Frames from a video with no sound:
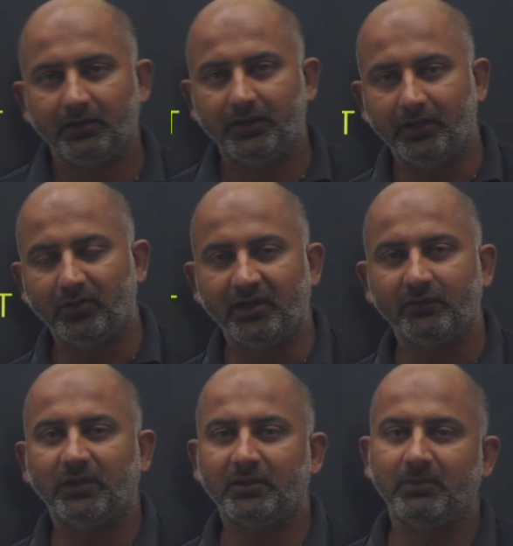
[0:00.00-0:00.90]
Hello
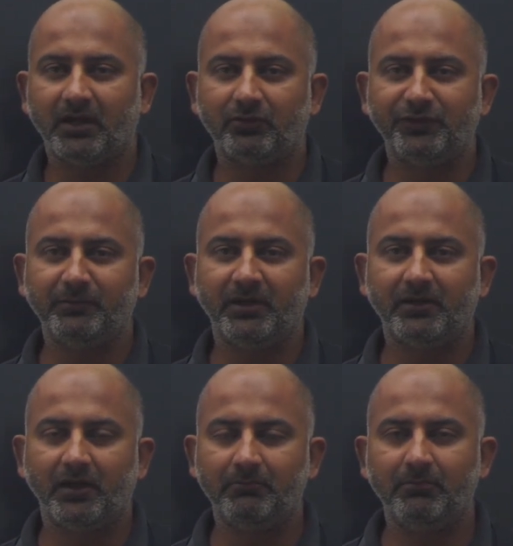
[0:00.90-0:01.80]
guys, welcome back to GMAT
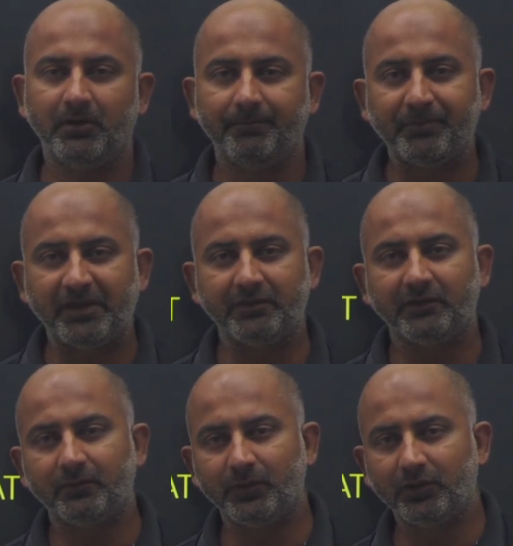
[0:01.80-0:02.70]
Hub. In
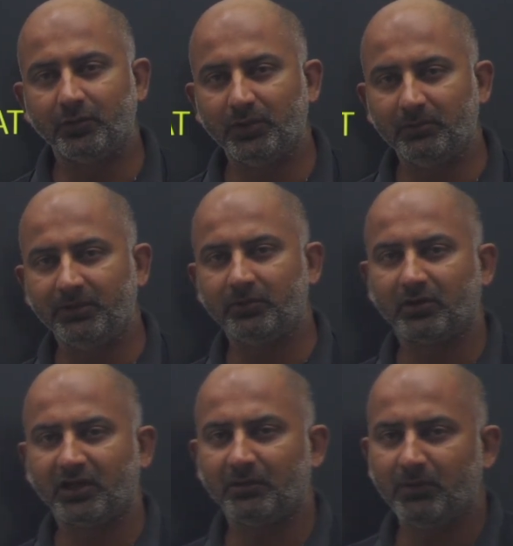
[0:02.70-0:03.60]
this video, we'll be
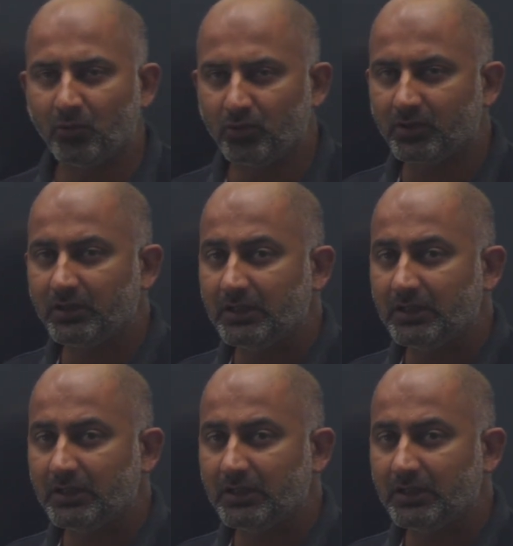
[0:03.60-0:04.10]
talking about